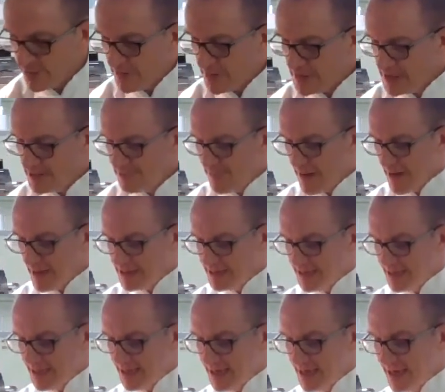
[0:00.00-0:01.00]
So this is
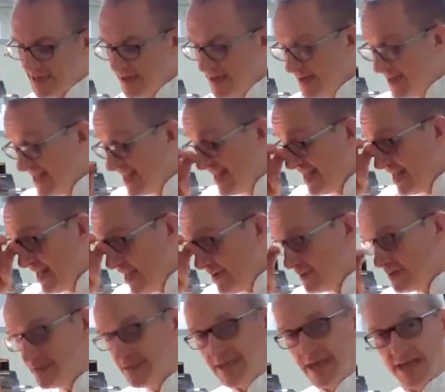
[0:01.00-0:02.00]
basically
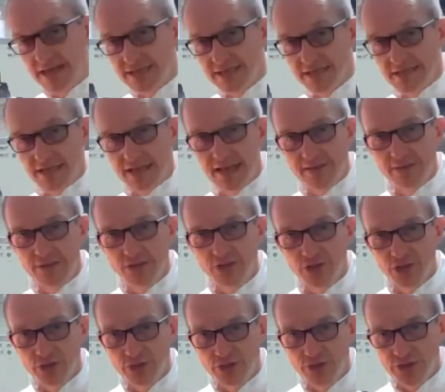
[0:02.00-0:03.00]
lemon zest and lemon
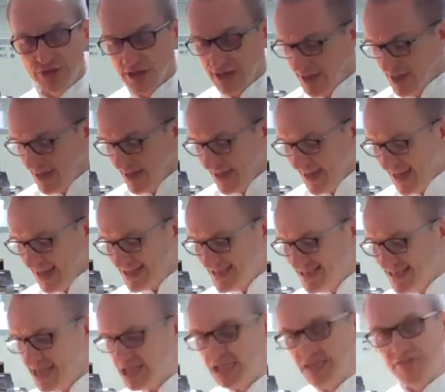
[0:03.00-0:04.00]
juice, a
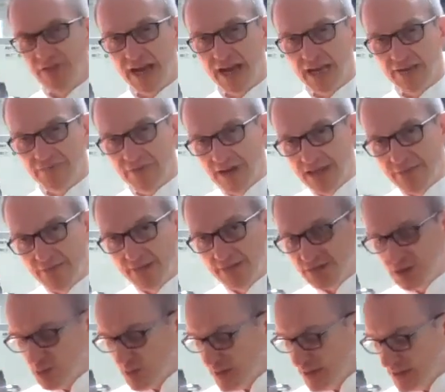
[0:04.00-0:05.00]
touch of honey for a little bit
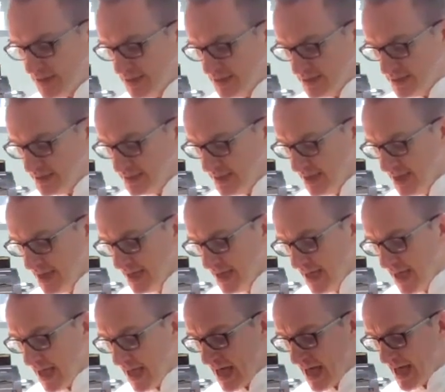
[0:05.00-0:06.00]
of sweetness,
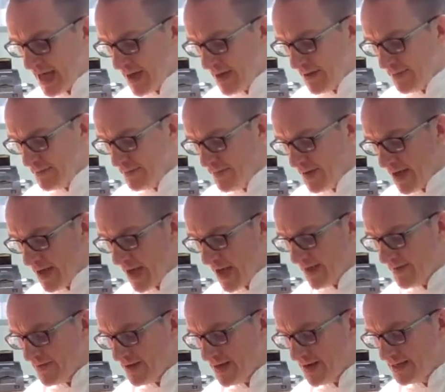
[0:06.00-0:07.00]
and
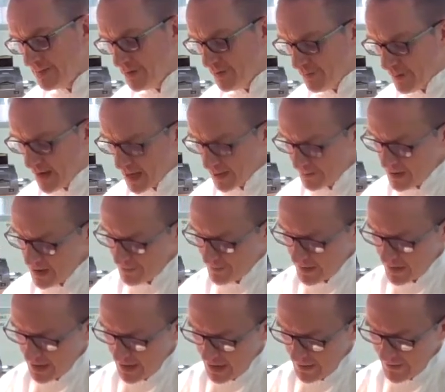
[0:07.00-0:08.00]
then a little bit of black
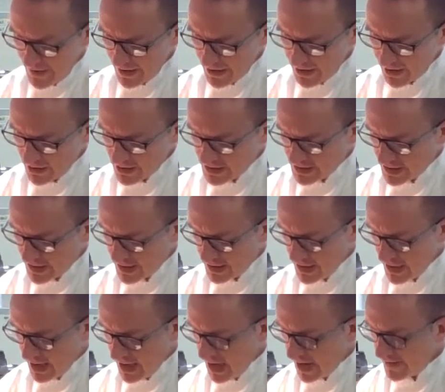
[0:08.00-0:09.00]
pepper, and that goes in.